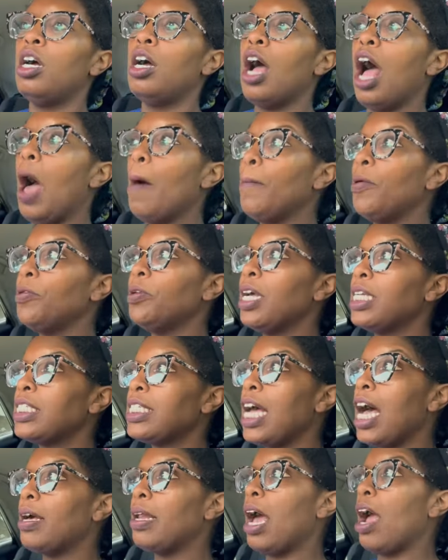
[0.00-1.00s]
I remember that
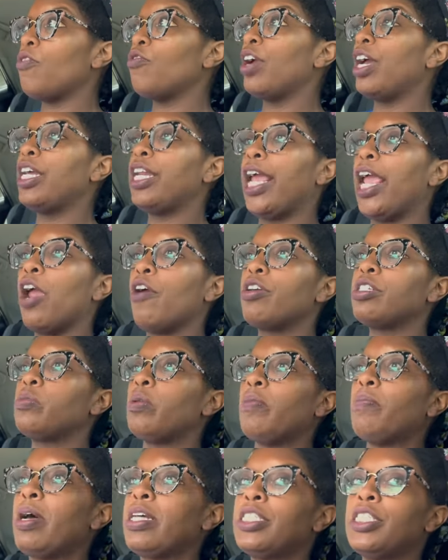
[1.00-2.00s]
time I ran errands
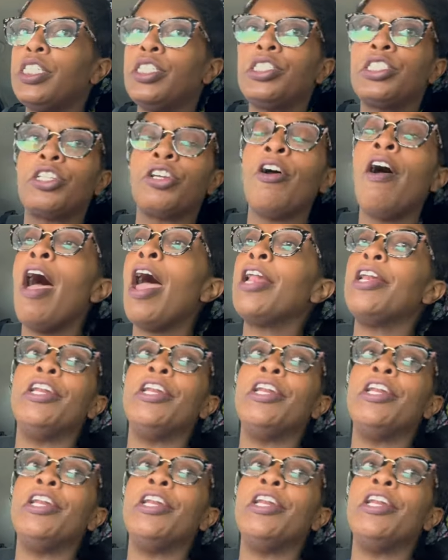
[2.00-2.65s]
with my sister.